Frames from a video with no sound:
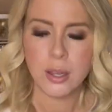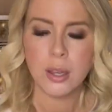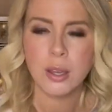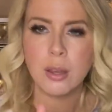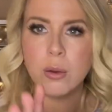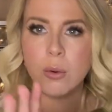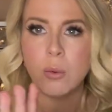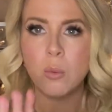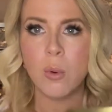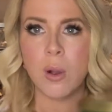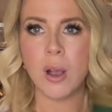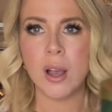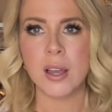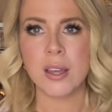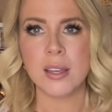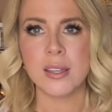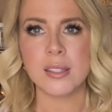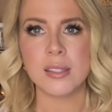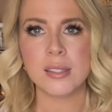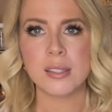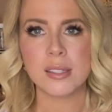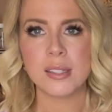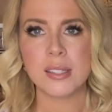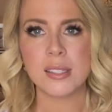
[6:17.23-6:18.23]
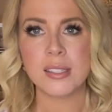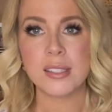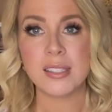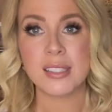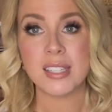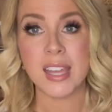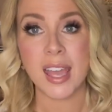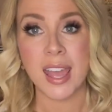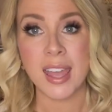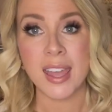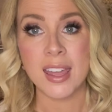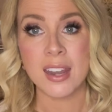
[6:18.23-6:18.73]
was
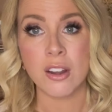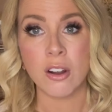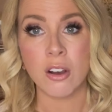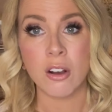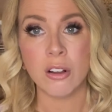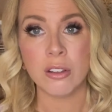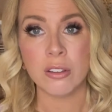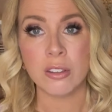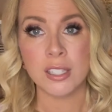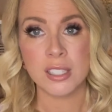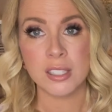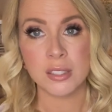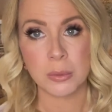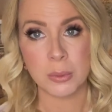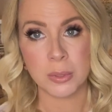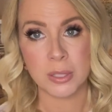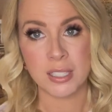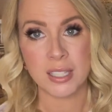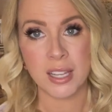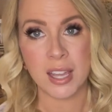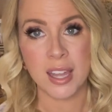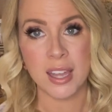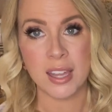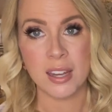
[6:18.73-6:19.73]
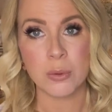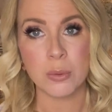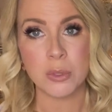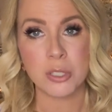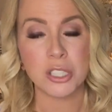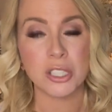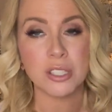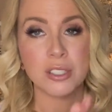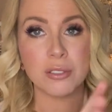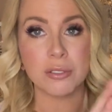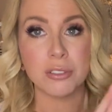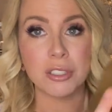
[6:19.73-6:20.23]
10, all these were 10, which
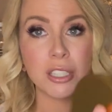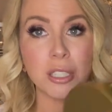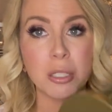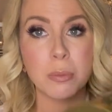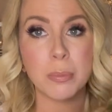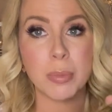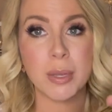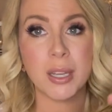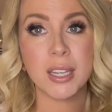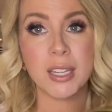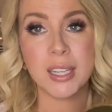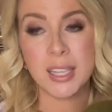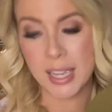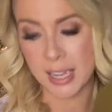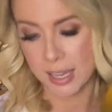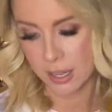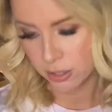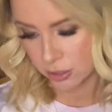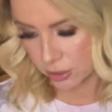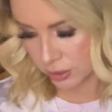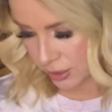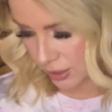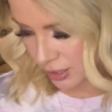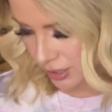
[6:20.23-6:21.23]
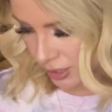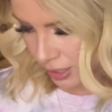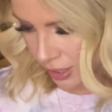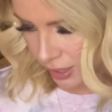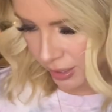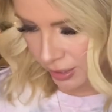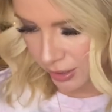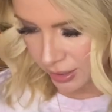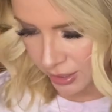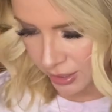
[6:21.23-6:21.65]
is a really big candle. It's like the